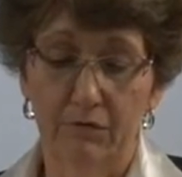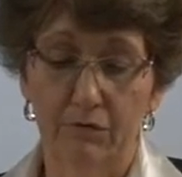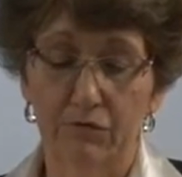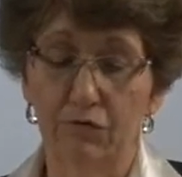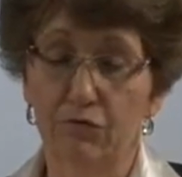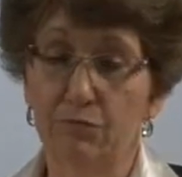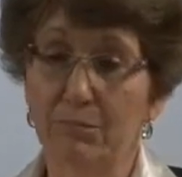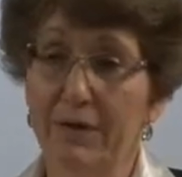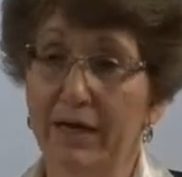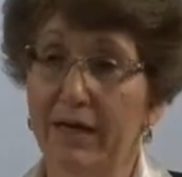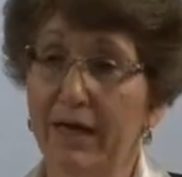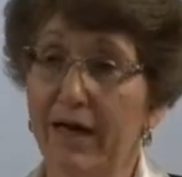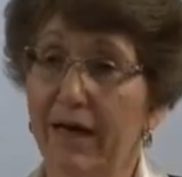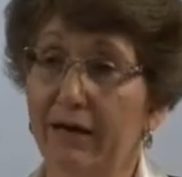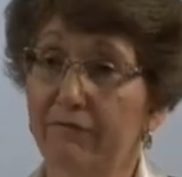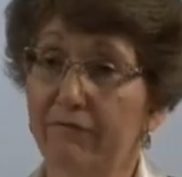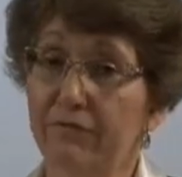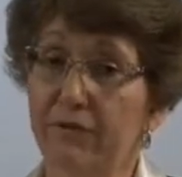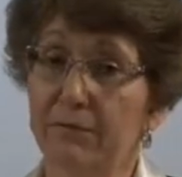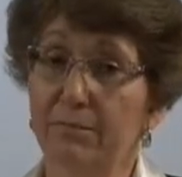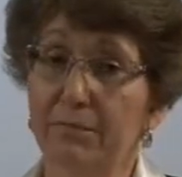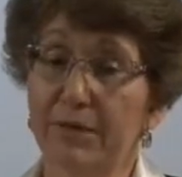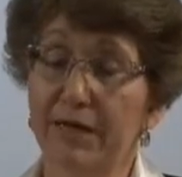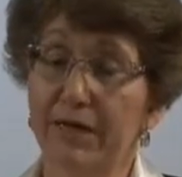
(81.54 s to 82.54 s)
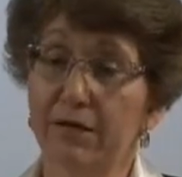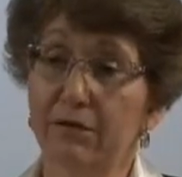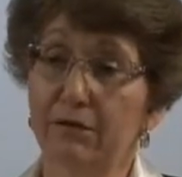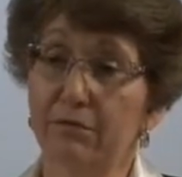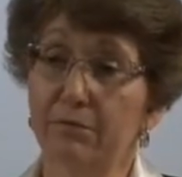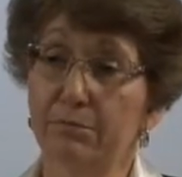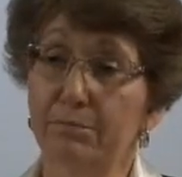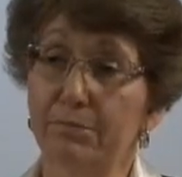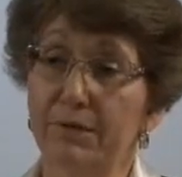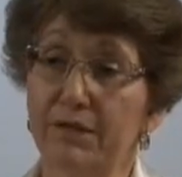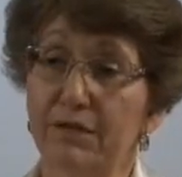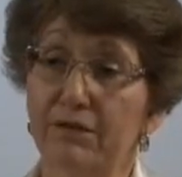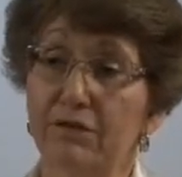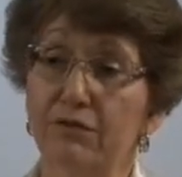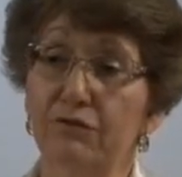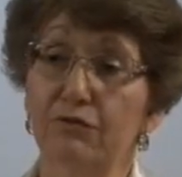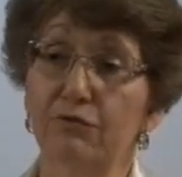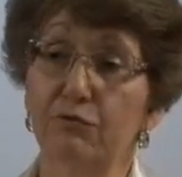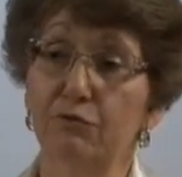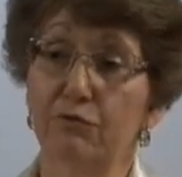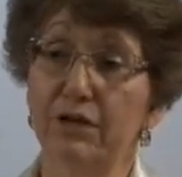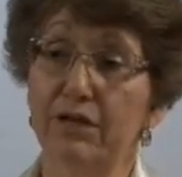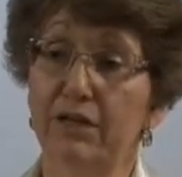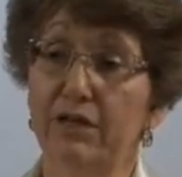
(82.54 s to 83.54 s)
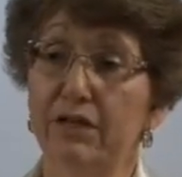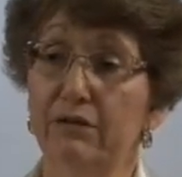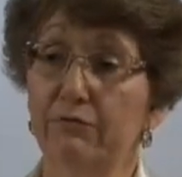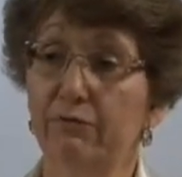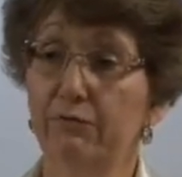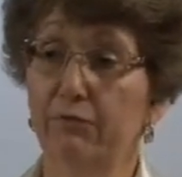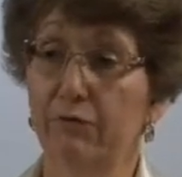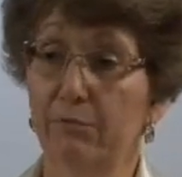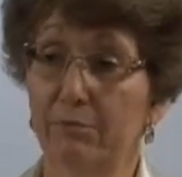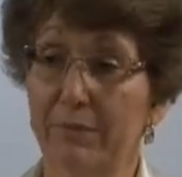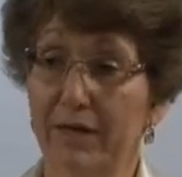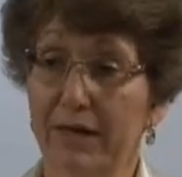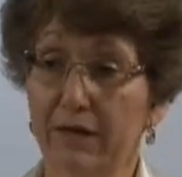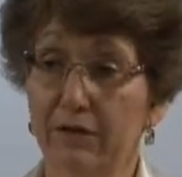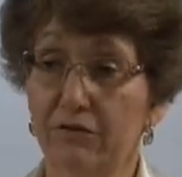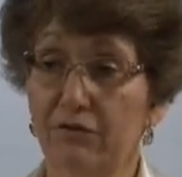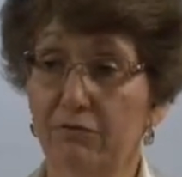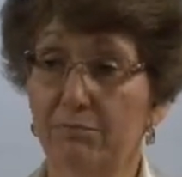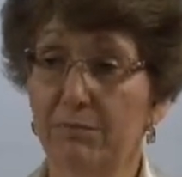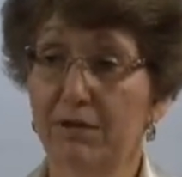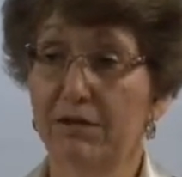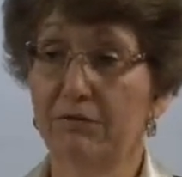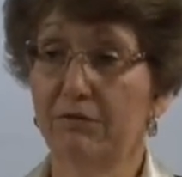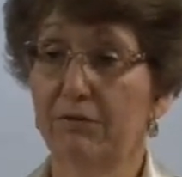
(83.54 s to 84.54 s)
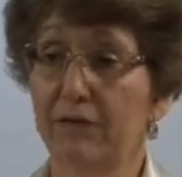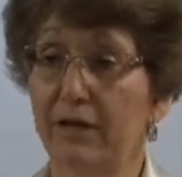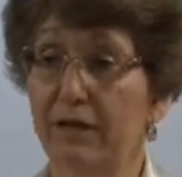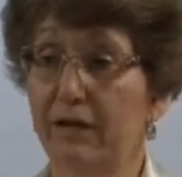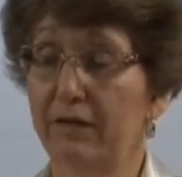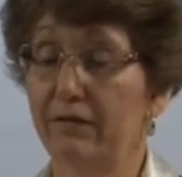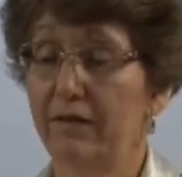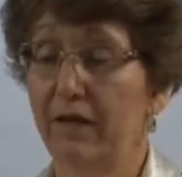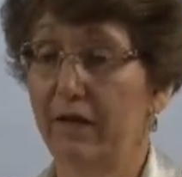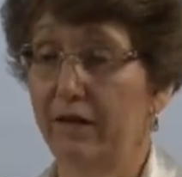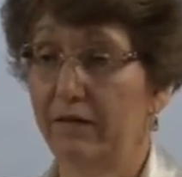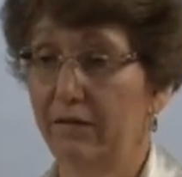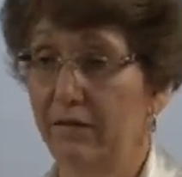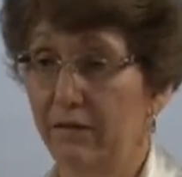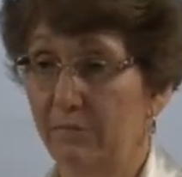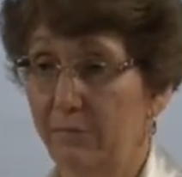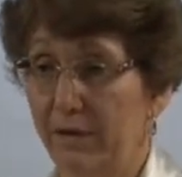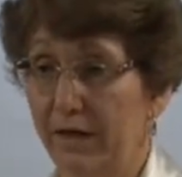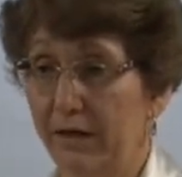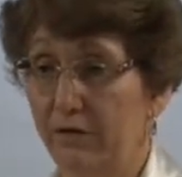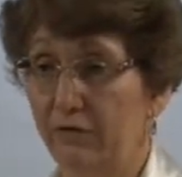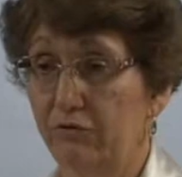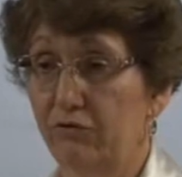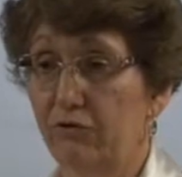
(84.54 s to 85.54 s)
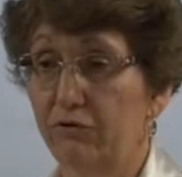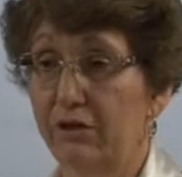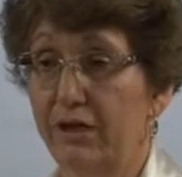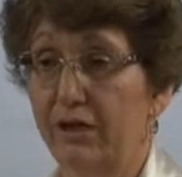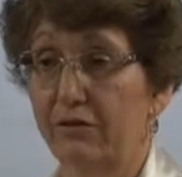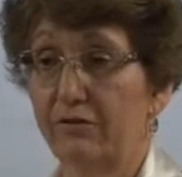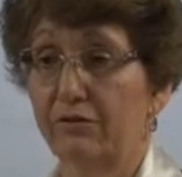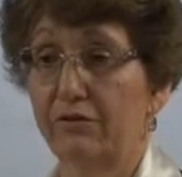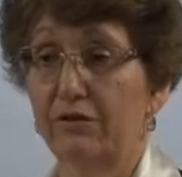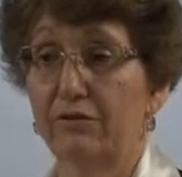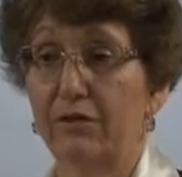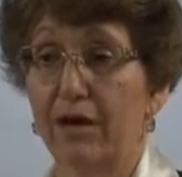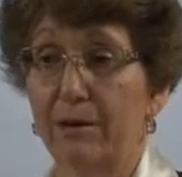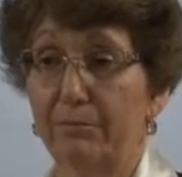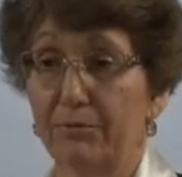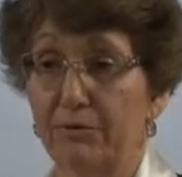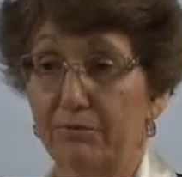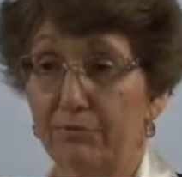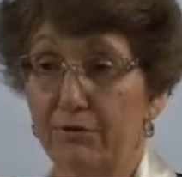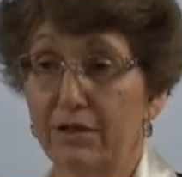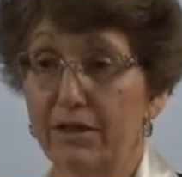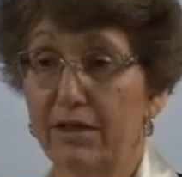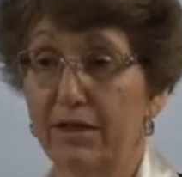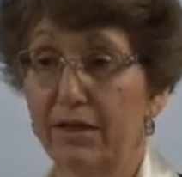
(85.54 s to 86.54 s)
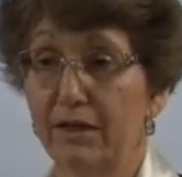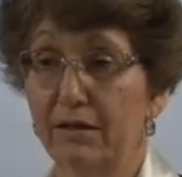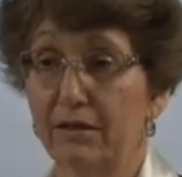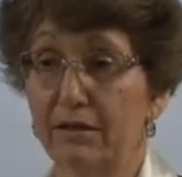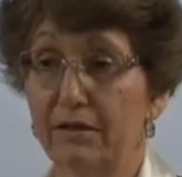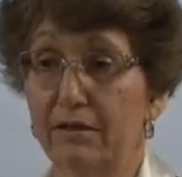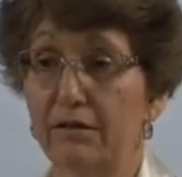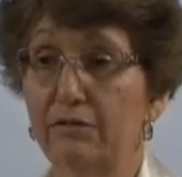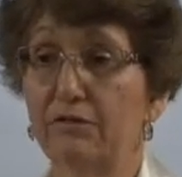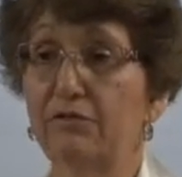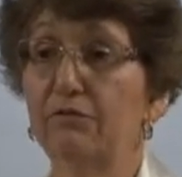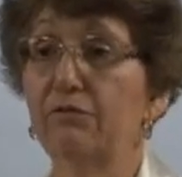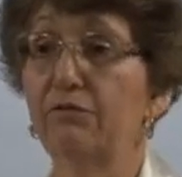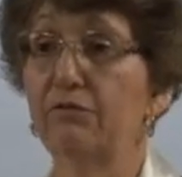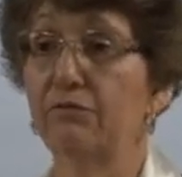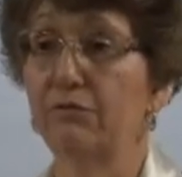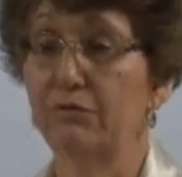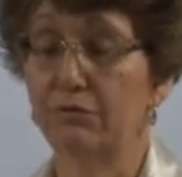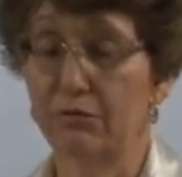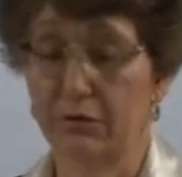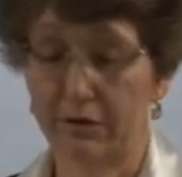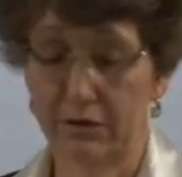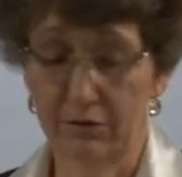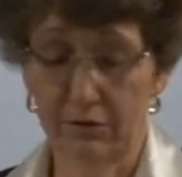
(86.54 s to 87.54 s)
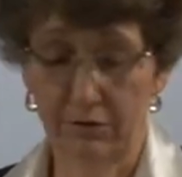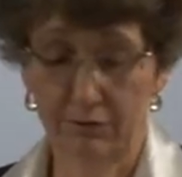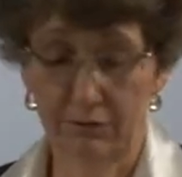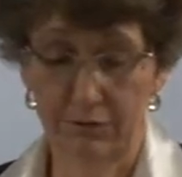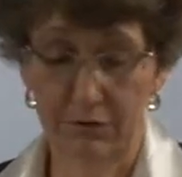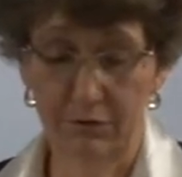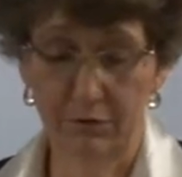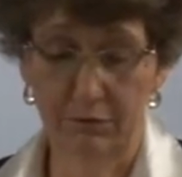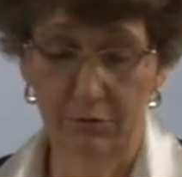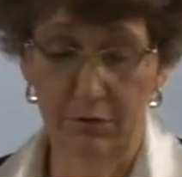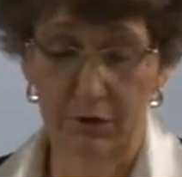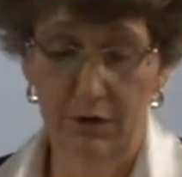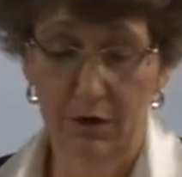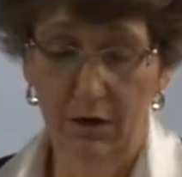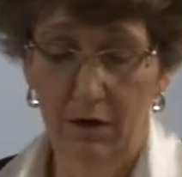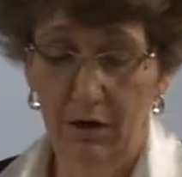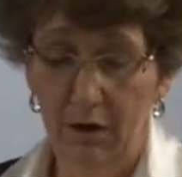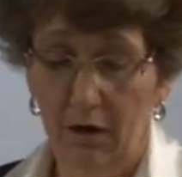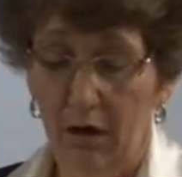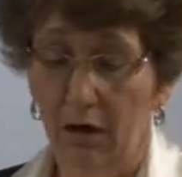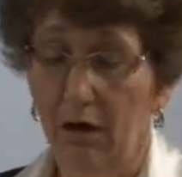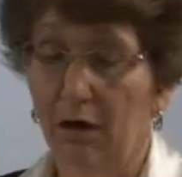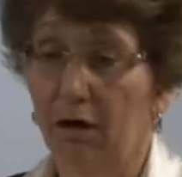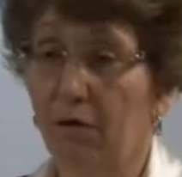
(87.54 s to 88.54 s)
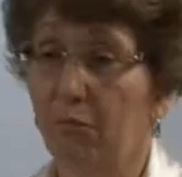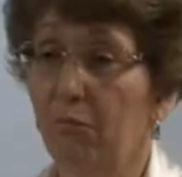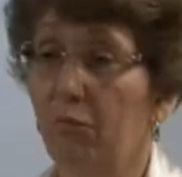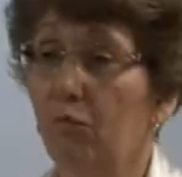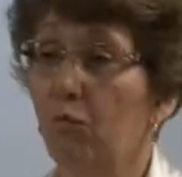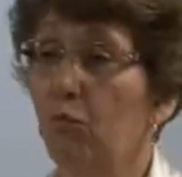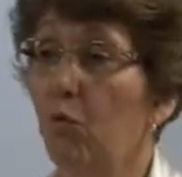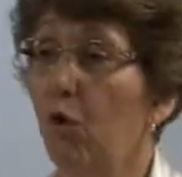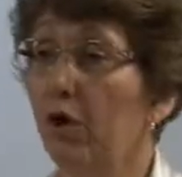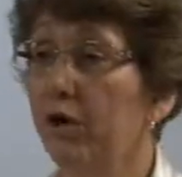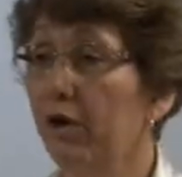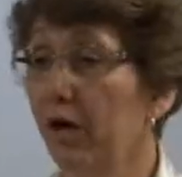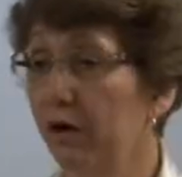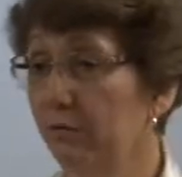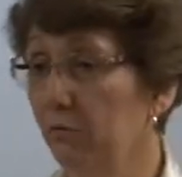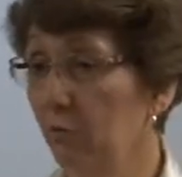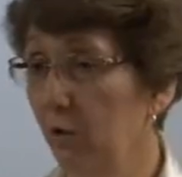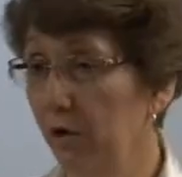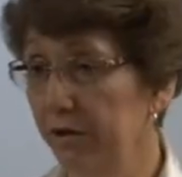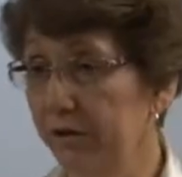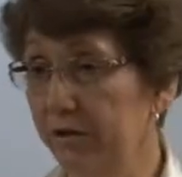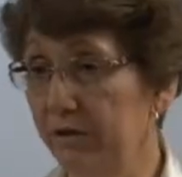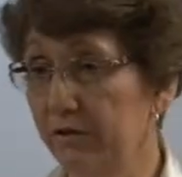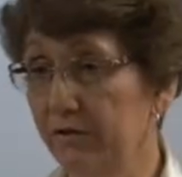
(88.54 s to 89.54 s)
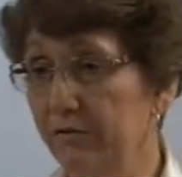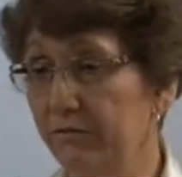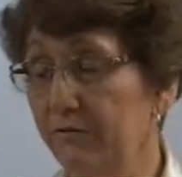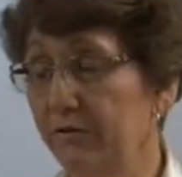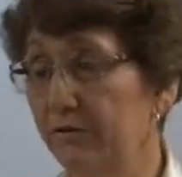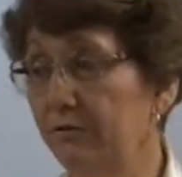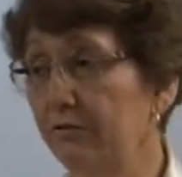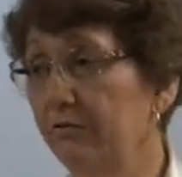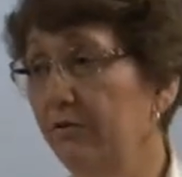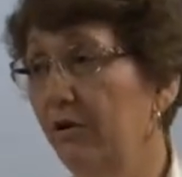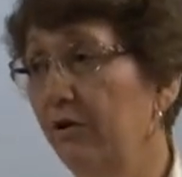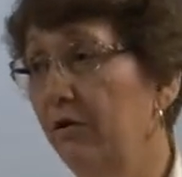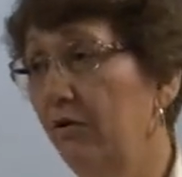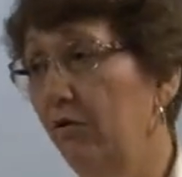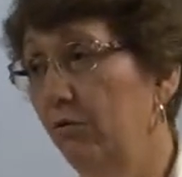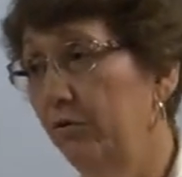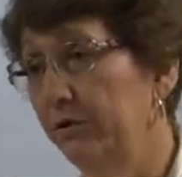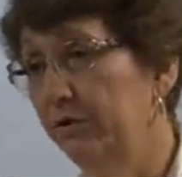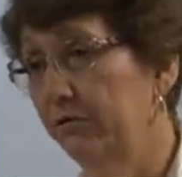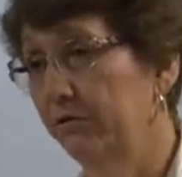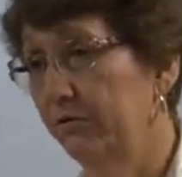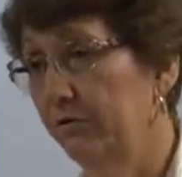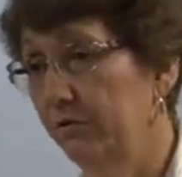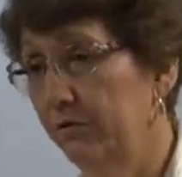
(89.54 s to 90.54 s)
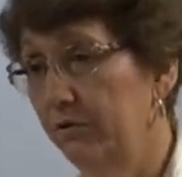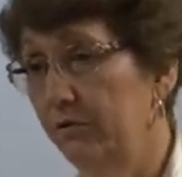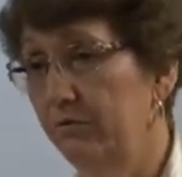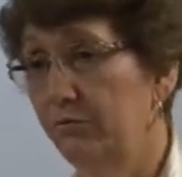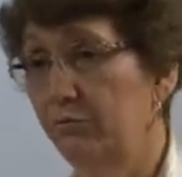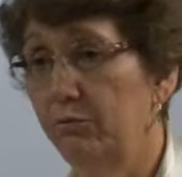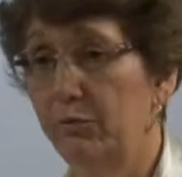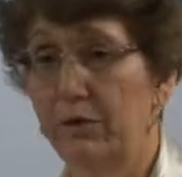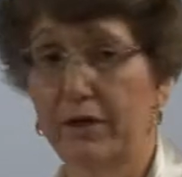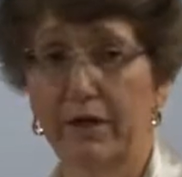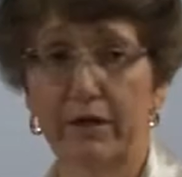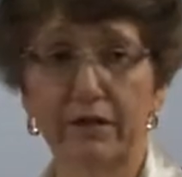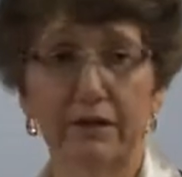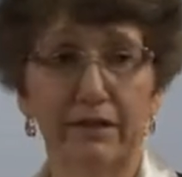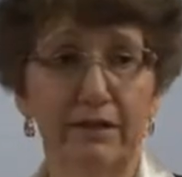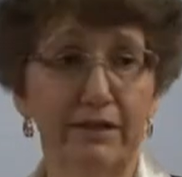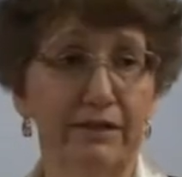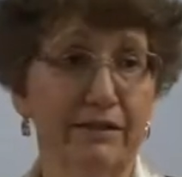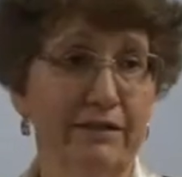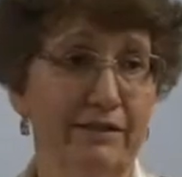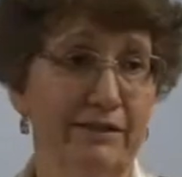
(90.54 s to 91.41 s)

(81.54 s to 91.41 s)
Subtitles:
You may have the panel be the screening for management, and then the manager gets the top 3 candidates to interview. One-on-one interviews, always good when